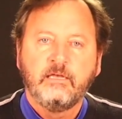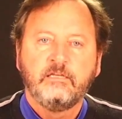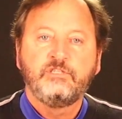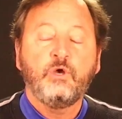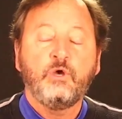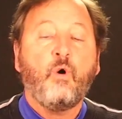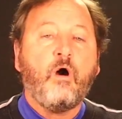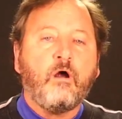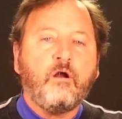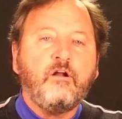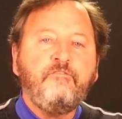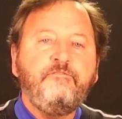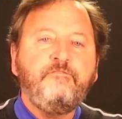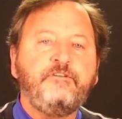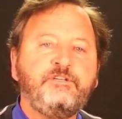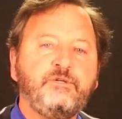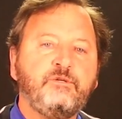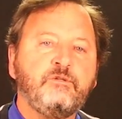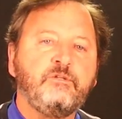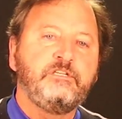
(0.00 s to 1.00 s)
So
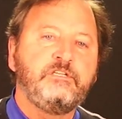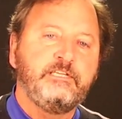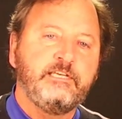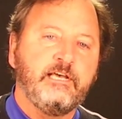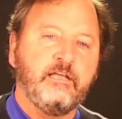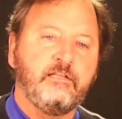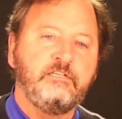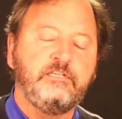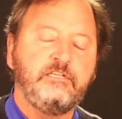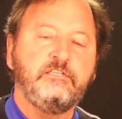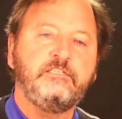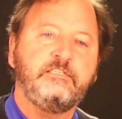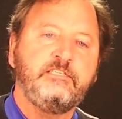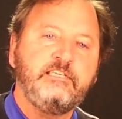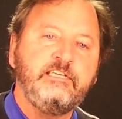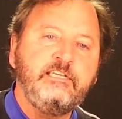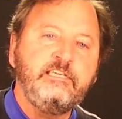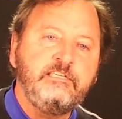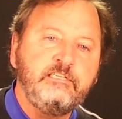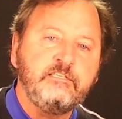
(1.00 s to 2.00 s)
artificial intelligence
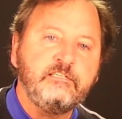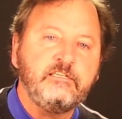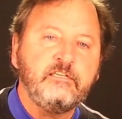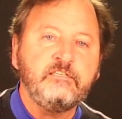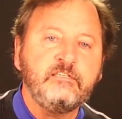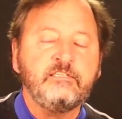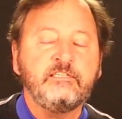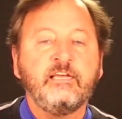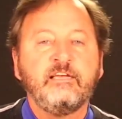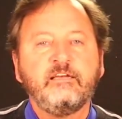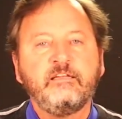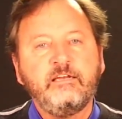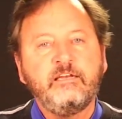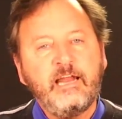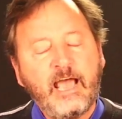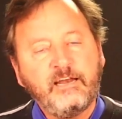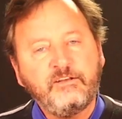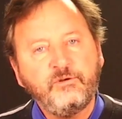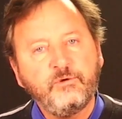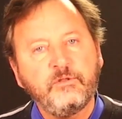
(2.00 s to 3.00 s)
teaches us
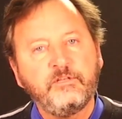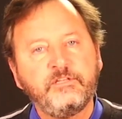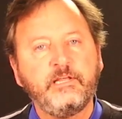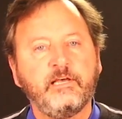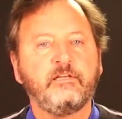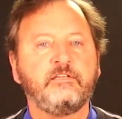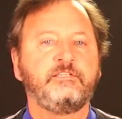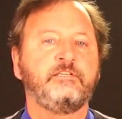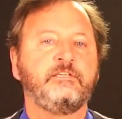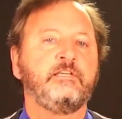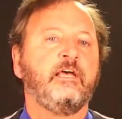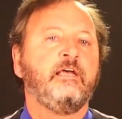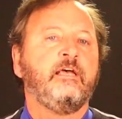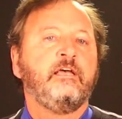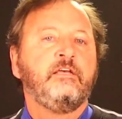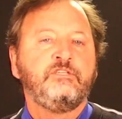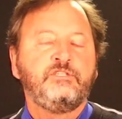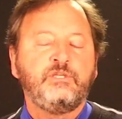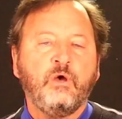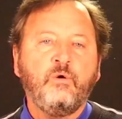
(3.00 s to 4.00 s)
natural intelligence.
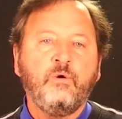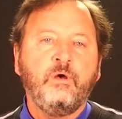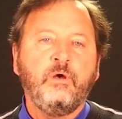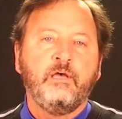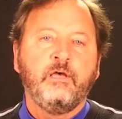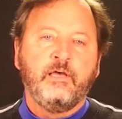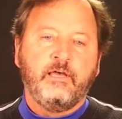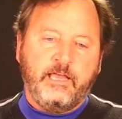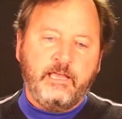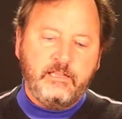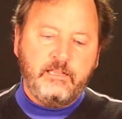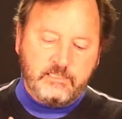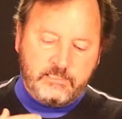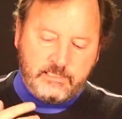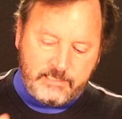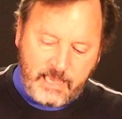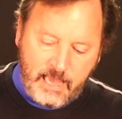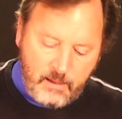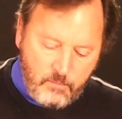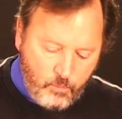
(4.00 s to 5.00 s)
So in the
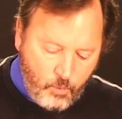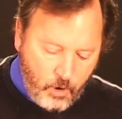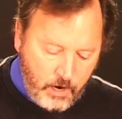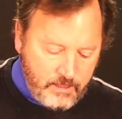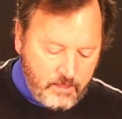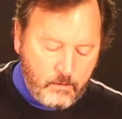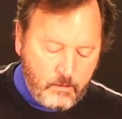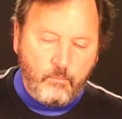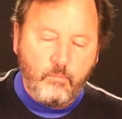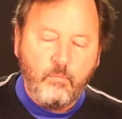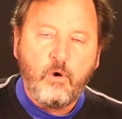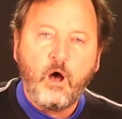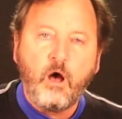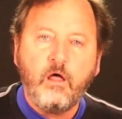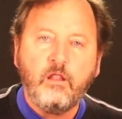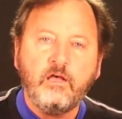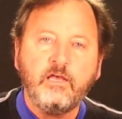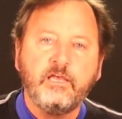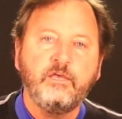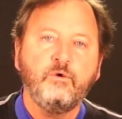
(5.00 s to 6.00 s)
same way that
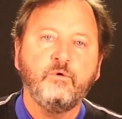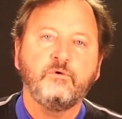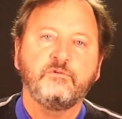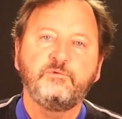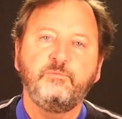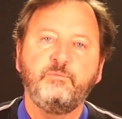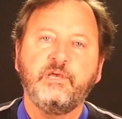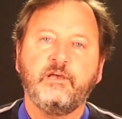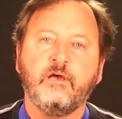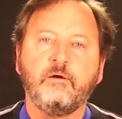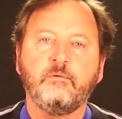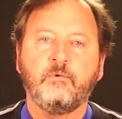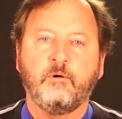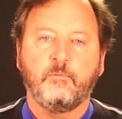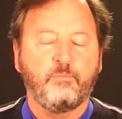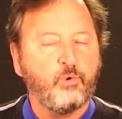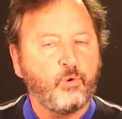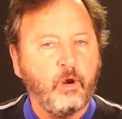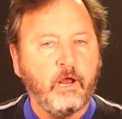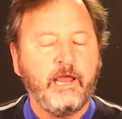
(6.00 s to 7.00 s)
molecules become a
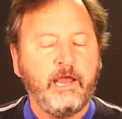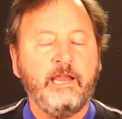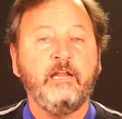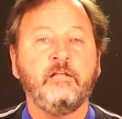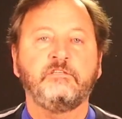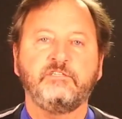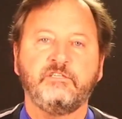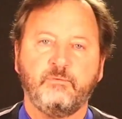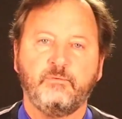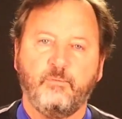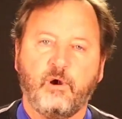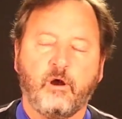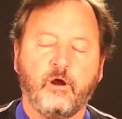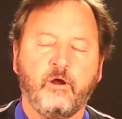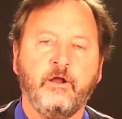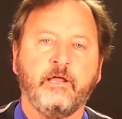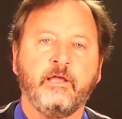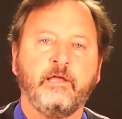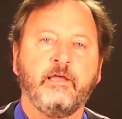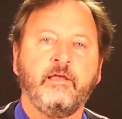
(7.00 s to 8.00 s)
brain and
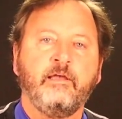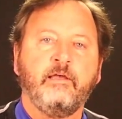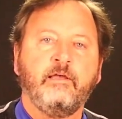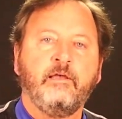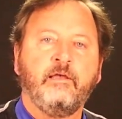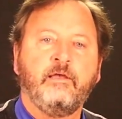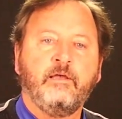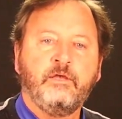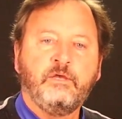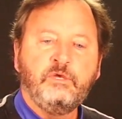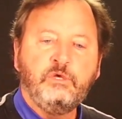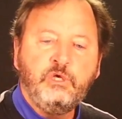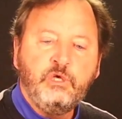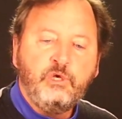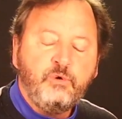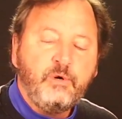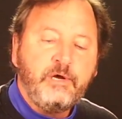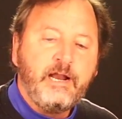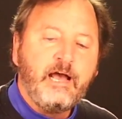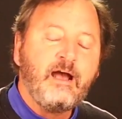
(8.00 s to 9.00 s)
smart,
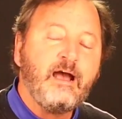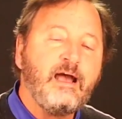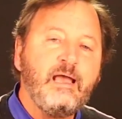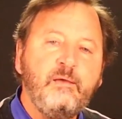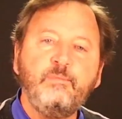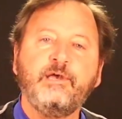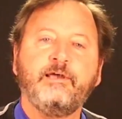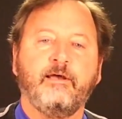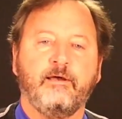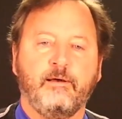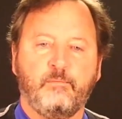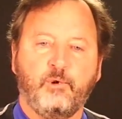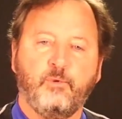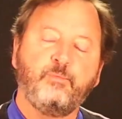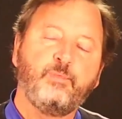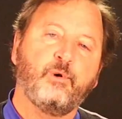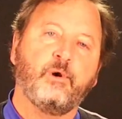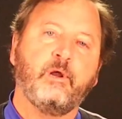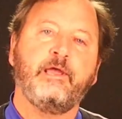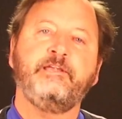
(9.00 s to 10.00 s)
you and I become a
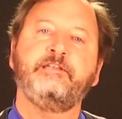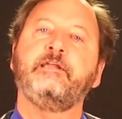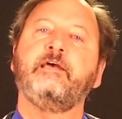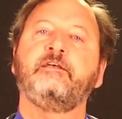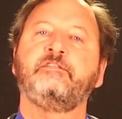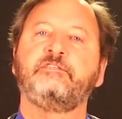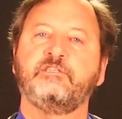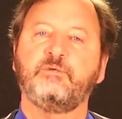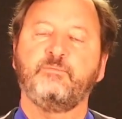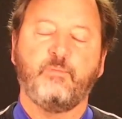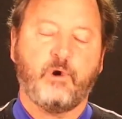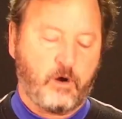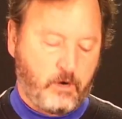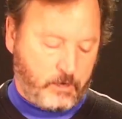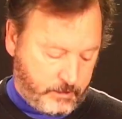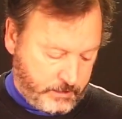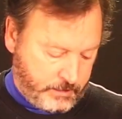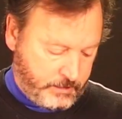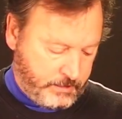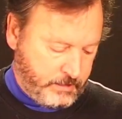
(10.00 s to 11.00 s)
brain and
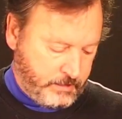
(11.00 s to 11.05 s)
smart.